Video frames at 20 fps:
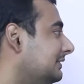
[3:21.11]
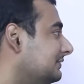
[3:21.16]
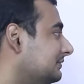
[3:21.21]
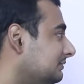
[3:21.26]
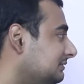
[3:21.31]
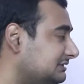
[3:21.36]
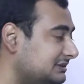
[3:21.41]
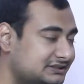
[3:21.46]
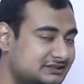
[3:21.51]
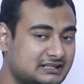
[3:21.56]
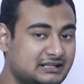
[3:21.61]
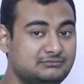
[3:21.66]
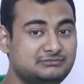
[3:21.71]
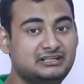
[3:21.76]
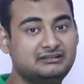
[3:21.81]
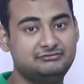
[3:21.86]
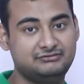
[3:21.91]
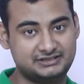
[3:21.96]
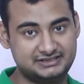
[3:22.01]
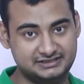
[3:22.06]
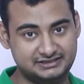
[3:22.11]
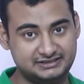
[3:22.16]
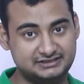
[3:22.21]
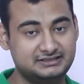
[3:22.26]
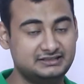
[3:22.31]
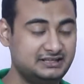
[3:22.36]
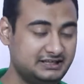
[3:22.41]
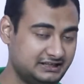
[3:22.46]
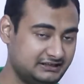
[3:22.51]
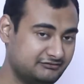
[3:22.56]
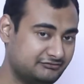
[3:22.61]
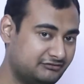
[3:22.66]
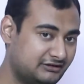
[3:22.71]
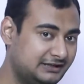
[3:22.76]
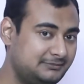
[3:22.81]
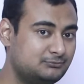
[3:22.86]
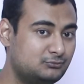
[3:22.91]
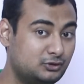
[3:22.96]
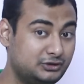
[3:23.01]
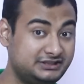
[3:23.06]
so this time they are fixing it in
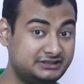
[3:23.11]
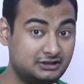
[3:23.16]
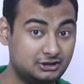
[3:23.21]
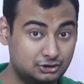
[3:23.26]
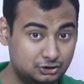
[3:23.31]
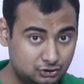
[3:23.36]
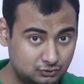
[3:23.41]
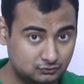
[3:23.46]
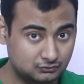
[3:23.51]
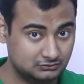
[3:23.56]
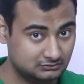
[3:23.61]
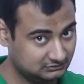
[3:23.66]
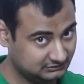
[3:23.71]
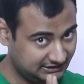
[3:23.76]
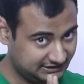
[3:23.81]
5.2